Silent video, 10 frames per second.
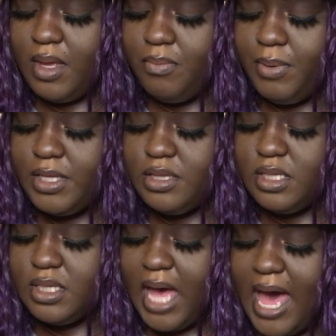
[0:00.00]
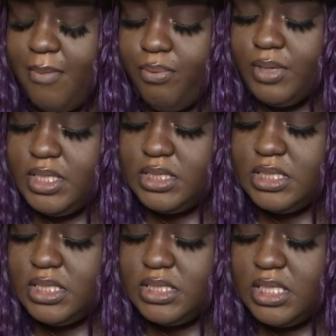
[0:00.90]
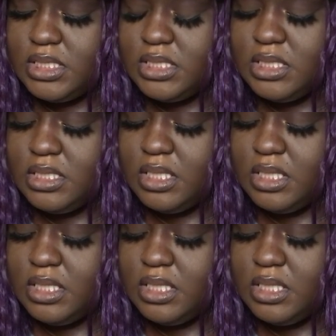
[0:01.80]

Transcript: but the High Priestess is,